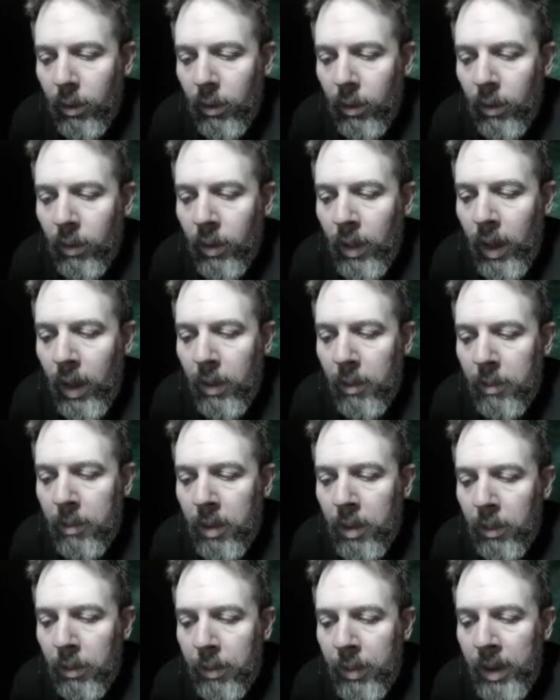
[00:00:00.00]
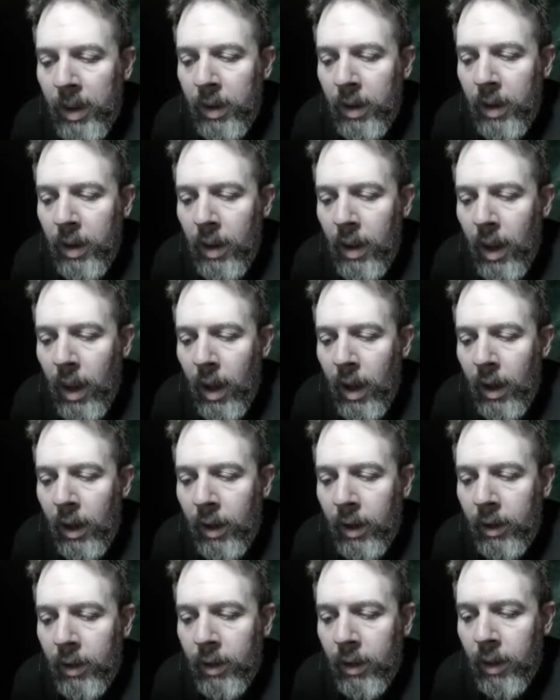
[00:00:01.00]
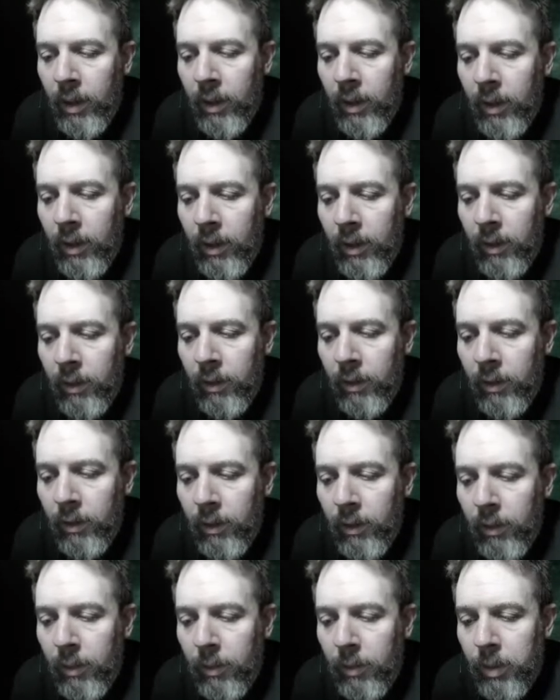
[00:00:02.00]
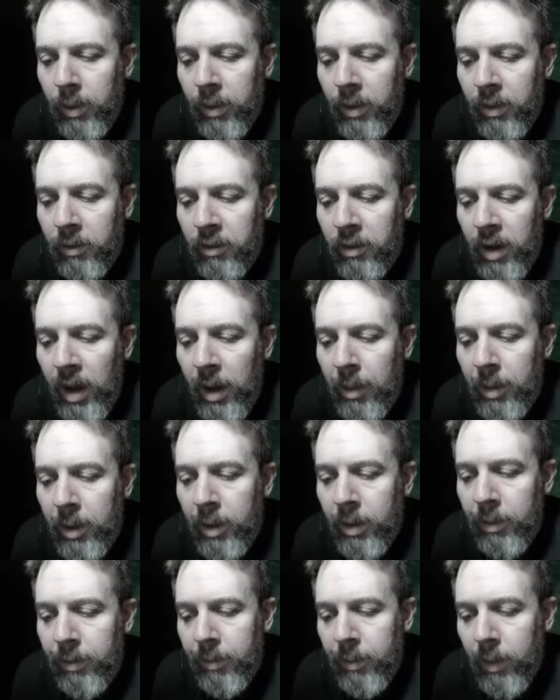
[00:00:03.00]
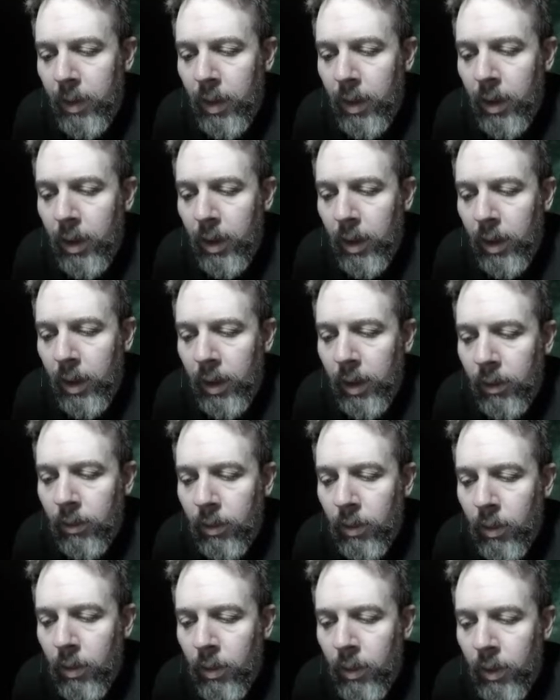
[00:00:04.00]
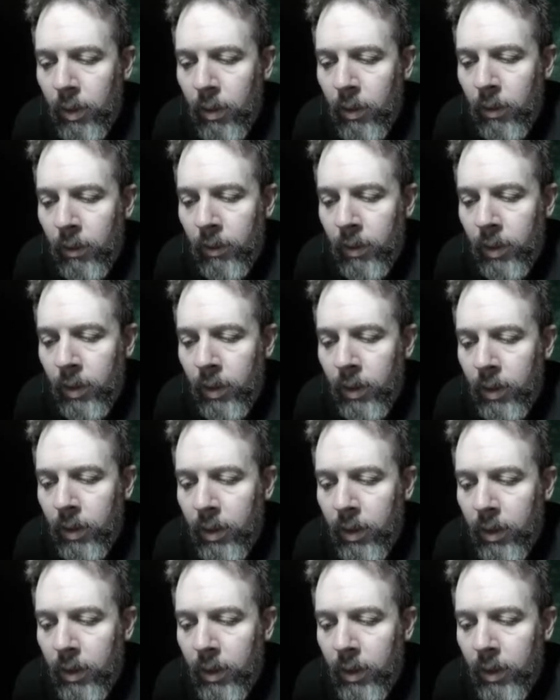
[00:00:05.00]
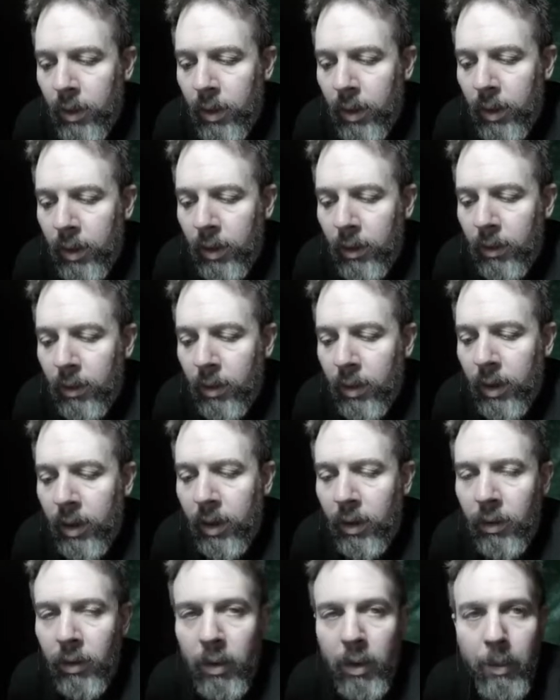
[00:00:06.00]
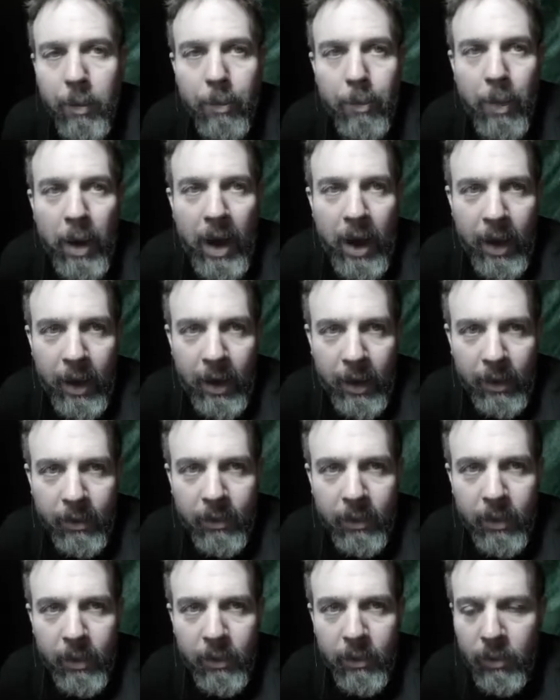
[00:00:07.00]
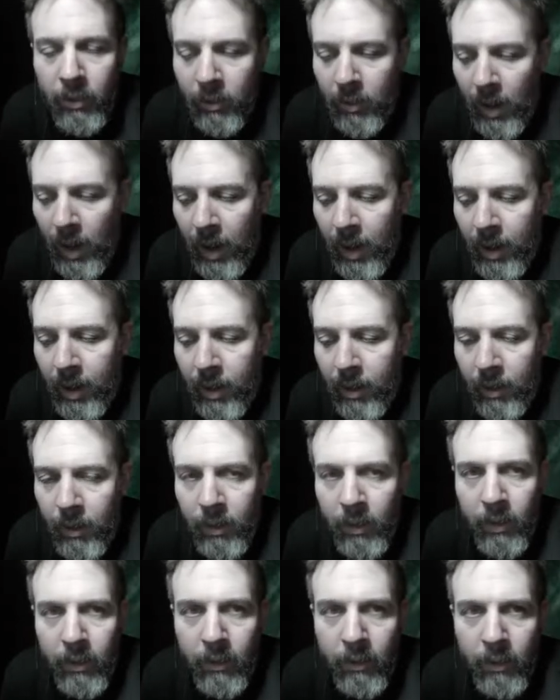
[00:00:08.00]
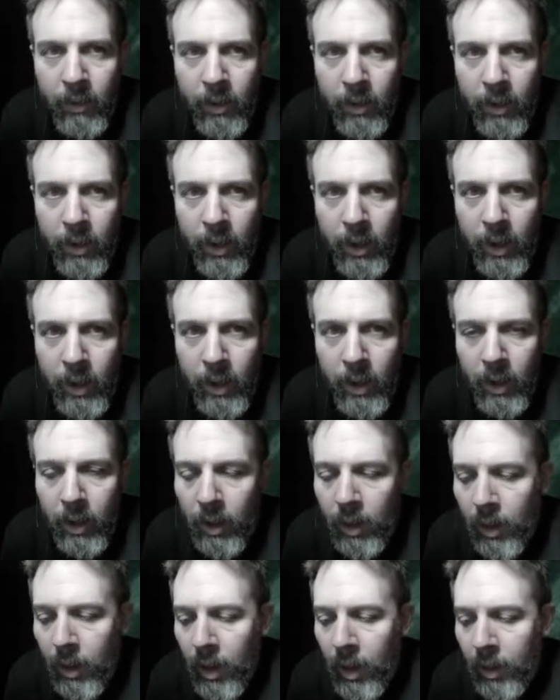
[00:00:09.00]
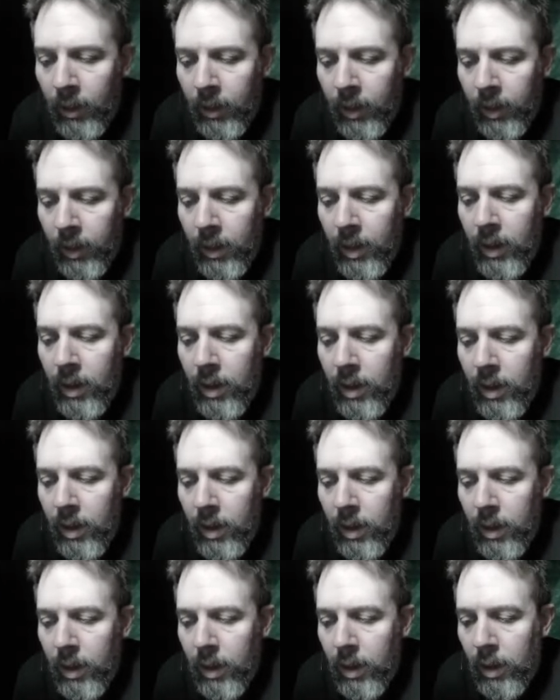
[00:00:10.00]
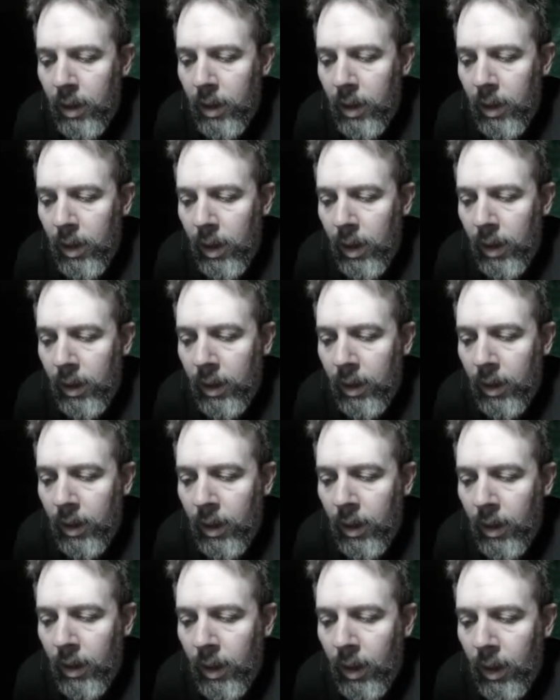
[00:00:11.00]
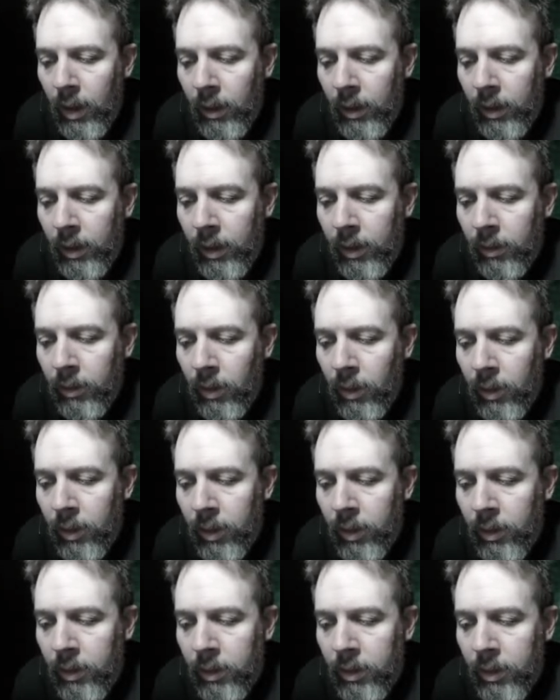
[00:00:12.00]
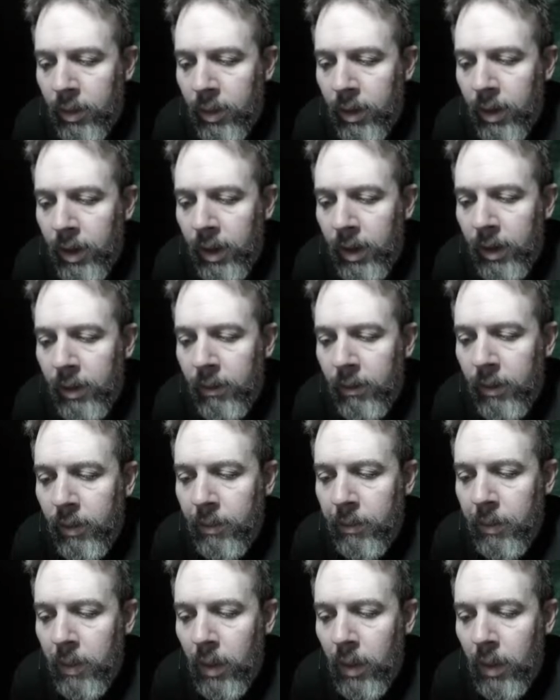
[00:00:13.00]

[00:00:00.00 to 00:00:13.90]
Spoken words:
or that middle pin on the potentiometer. It's going over and it's hooking to the positive side of the LED, and the LED is already hooked to the negative.